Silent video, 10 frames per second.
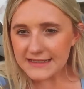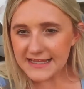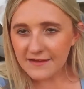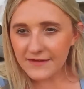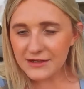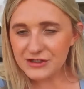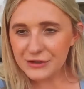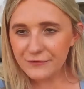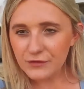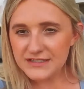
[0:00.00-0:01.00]
is
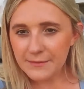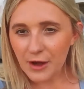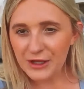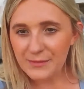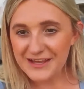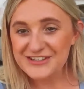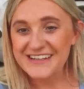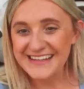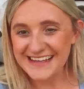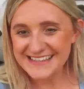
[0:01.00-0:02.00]
aviation your full-time
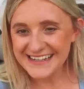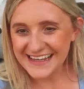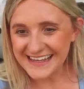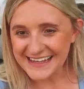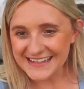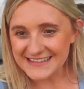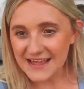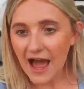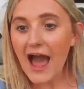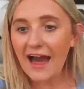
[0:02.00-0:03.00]
occupation? Yes, it
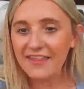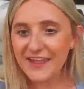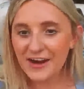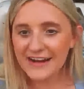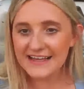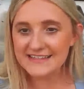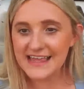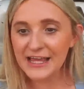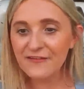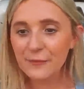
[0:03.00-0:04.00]
is. Ah, there it is.
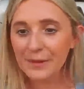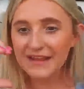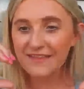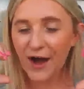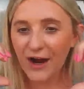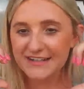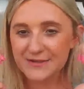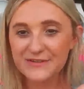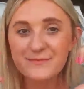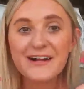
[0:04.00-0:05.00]
Thank you for putting the
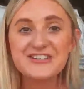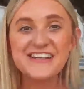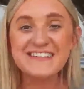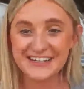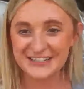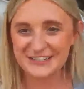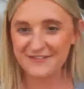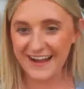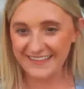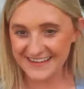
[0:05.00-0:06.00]
hearts. It was much easier to
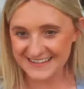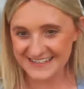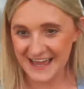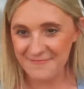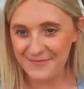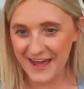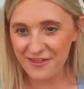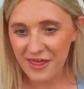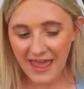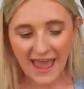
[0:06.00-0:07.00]
find this time, Beth.